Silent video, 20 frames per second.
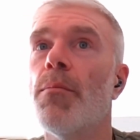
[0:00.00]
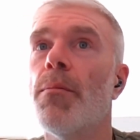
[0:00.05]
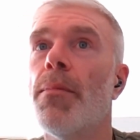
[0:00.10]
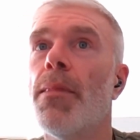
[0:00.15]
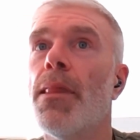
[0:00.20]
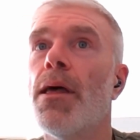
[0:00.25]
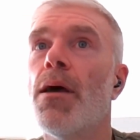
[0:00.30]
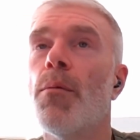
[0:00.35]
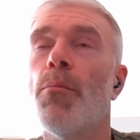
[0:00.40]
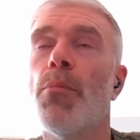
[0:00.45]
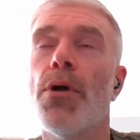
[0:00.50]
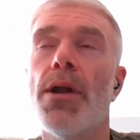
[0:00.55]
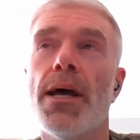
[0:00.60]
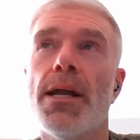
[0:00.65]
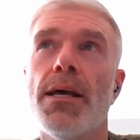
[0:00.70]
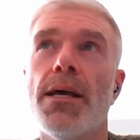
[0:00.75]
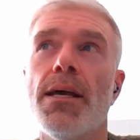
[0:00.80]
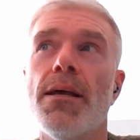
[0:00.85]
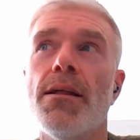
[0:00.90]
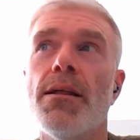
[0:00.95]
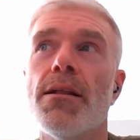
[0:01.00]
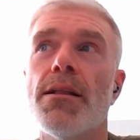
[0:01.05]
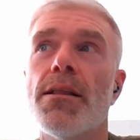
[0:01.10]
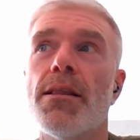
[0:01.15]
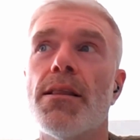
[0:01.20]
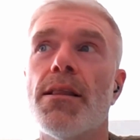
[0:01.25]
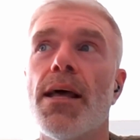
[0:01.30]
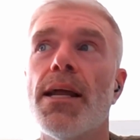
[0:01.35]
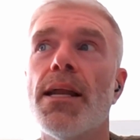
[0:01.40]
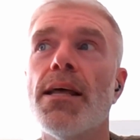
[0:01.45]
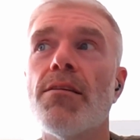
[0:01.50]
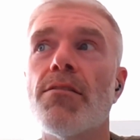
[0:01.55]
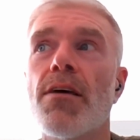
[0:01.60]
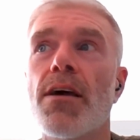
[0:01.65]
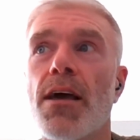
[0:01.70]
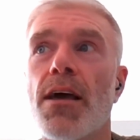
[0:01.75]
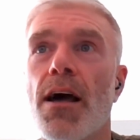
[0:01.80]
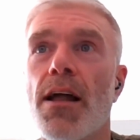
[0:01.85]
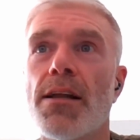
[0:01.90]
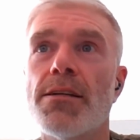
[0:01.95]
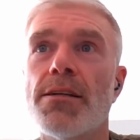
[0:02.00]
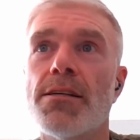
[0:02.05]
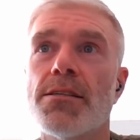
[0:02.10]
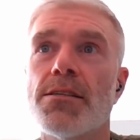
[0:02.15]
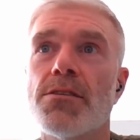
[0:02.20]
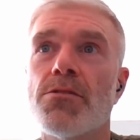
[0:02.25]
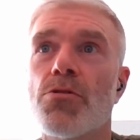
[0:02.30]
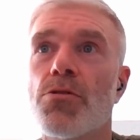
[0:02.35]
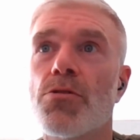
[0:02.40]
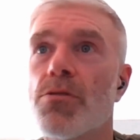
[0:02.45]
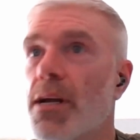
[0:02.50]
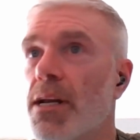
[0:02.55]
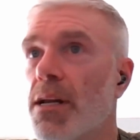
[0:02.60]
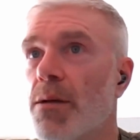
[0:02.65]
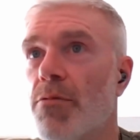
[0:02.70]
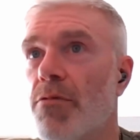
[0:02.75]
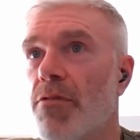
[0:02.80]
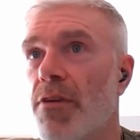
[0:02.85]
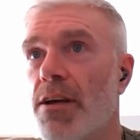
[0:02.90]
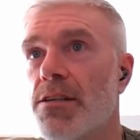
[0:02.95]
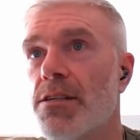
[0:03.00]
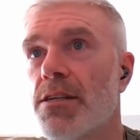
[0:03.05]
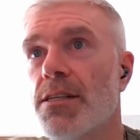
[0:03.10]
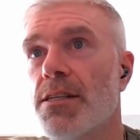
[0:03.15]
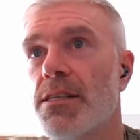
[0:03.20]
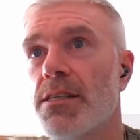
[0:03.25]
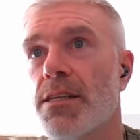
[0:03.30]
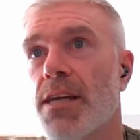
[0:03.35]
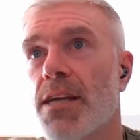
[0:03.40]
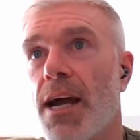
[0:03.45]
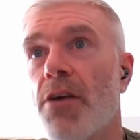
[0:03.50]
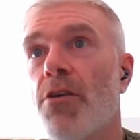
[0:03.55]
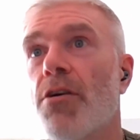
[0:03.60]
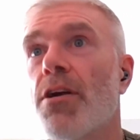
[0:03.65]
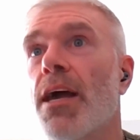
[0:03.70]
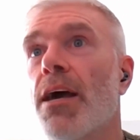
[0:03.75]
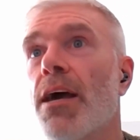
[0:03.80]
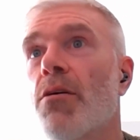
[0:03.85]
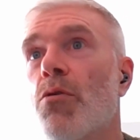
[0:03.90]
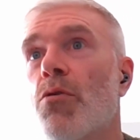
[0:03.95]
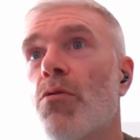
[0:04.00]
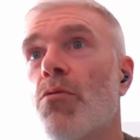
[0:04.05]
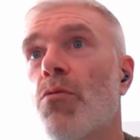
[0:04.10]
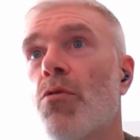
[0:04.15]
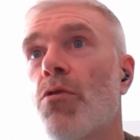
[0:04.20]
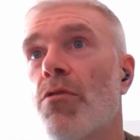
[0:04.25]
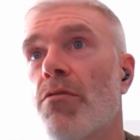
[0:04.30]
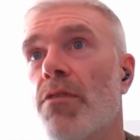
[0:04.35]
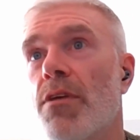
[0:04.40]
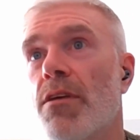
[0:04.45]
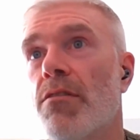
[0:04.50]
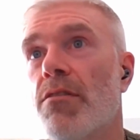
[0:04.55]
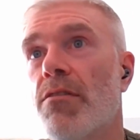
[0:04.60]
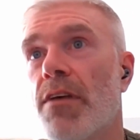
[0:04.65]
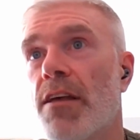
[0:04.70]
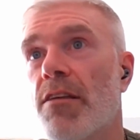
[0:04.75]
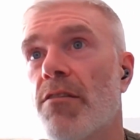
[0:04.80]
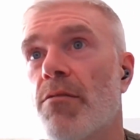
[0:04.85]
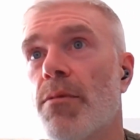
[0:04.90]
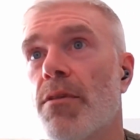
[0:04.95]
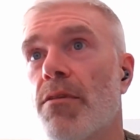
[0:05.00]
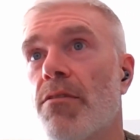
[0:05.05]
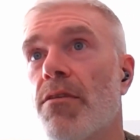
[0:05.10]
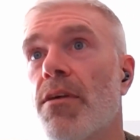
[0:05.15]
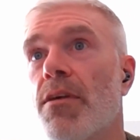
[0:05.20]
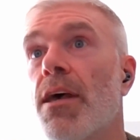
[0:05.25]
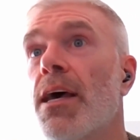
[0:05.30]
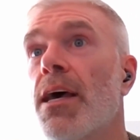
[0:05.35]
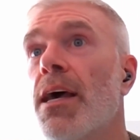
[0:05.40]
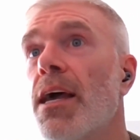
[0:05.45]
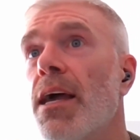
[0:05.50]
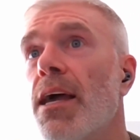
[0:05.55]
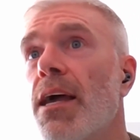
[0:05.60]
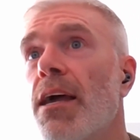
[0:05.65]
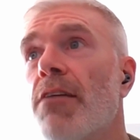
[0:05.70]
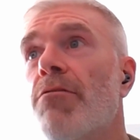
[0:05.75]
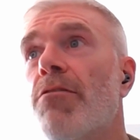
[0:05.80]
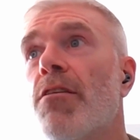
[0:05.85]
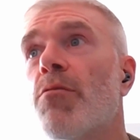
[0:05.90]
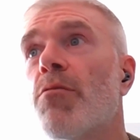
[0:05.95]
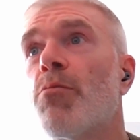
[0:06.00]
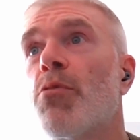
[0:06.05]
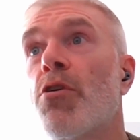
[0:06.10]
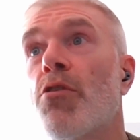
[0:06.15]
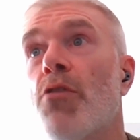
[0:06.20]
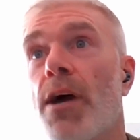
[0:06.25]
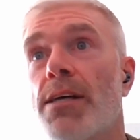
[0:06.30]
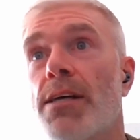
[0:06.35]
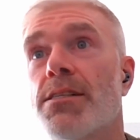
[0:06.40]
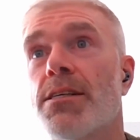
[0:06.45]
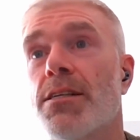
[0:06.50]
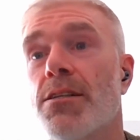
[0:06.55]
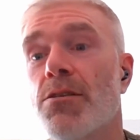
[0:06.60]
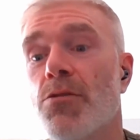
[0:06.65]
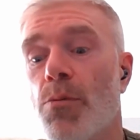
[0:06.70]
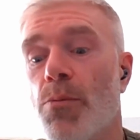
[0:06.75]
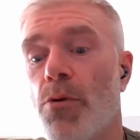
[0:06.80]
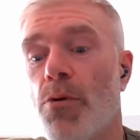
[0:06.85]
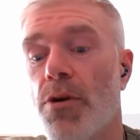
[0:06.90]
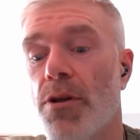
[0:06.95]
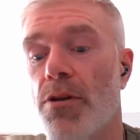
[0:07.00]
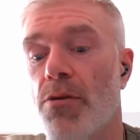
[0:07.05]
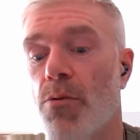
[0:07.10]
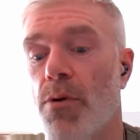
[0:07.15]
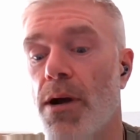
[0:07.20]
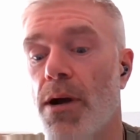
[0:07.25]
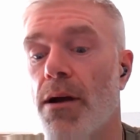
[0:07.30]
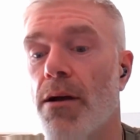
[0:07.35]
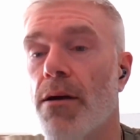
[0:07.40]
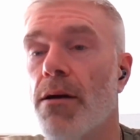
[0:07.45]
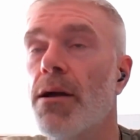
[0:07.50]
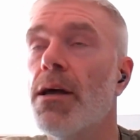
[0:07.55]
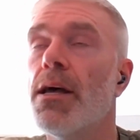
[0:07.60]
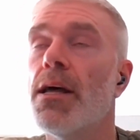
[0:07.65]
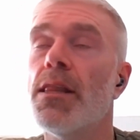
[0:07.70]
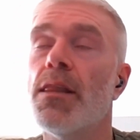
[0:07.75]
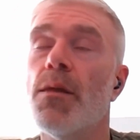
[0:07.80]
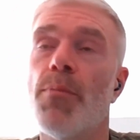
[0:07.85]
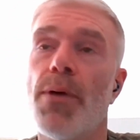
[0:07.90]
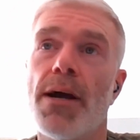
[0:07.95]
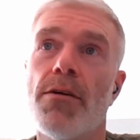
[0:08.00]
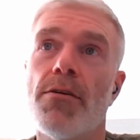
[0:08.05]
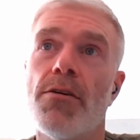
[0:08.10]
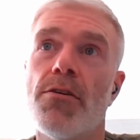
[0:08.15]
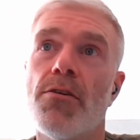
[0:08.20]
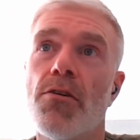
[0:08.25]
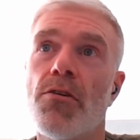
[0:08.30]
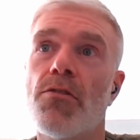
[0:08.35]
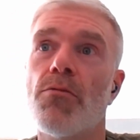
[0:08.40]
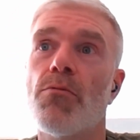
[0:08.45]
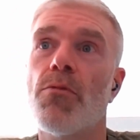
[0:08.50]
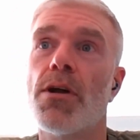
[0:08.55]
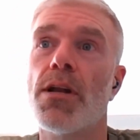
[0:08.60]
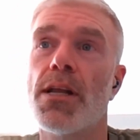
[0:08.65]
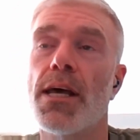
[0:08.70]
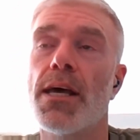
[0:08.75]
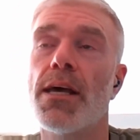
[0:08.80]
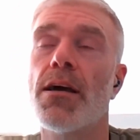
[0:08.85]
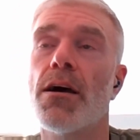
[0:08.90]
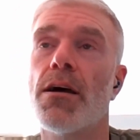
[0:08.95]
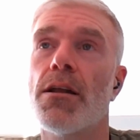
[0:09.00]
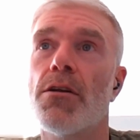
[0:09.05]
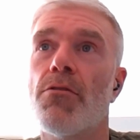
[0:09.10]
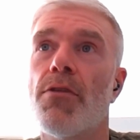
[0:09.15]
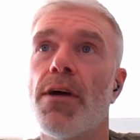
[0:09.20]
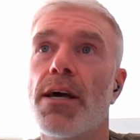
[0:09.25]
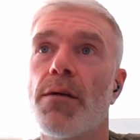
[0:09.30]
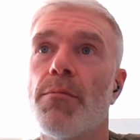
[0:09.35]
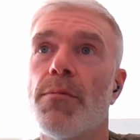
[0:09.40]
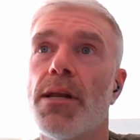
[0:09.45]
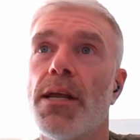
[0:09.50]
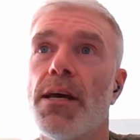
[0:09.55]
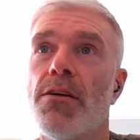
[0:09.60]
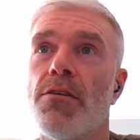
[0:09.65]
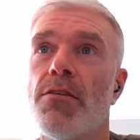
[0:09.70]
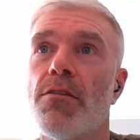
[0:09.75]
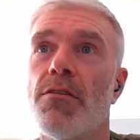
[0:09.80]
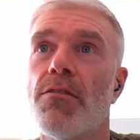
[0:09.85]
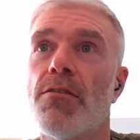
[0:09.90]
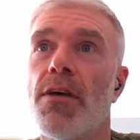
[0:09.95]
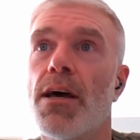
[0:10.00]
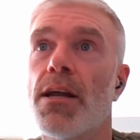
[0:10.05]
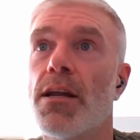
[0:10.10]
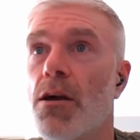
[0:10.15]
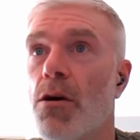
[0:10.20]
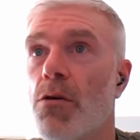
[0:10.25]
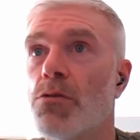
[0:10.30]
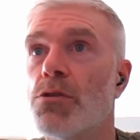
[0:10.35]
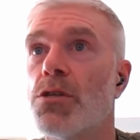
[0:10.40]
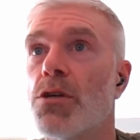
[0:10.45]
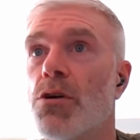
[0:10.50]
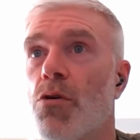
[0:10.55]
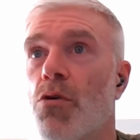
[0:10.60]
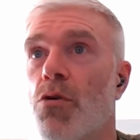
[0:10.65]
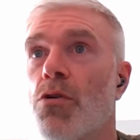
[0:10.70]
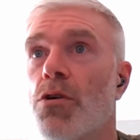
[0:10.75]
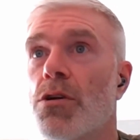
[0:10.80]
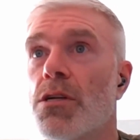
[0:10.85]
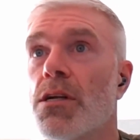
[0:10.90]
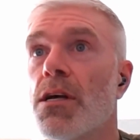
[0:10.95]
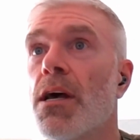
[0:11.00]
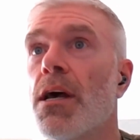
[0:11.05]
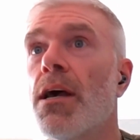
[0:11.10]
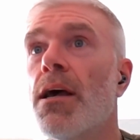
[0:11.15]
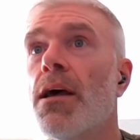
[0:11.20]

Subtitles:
um, but any psychologist or any professional carrying out one of these assessments, if it's progressing to a point where the parent doesn't want to take on the recommendations and it goes to court,